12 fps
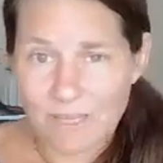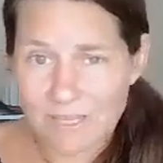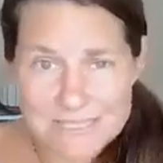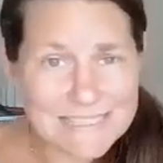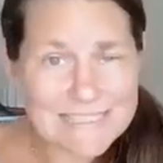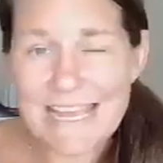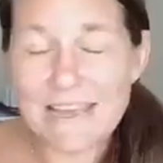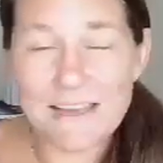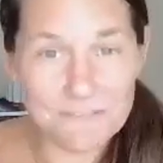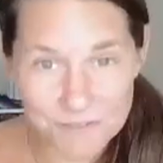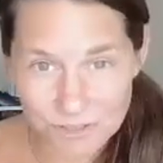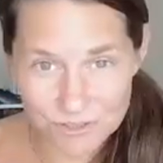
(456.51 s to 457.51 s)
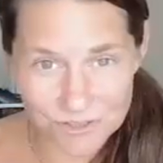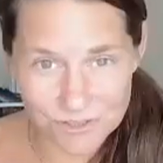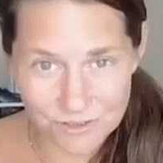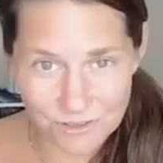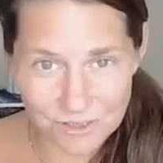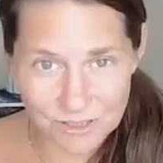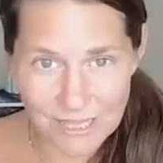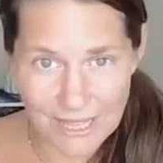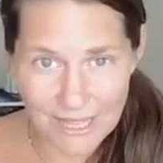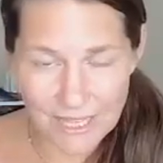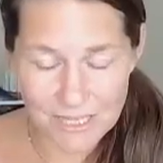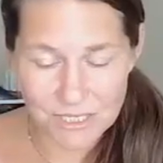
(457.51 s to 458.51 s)
savior
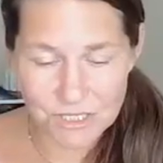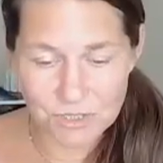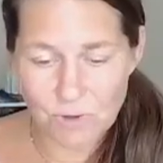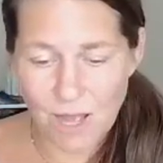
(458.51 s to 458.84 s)
that you